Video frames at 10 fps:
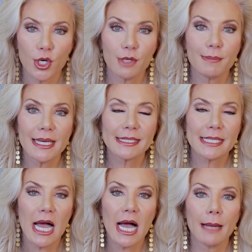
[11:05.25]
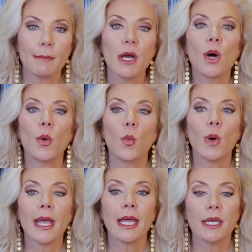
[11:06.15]
could be a time
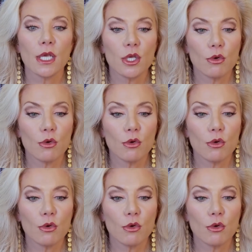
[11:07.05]
when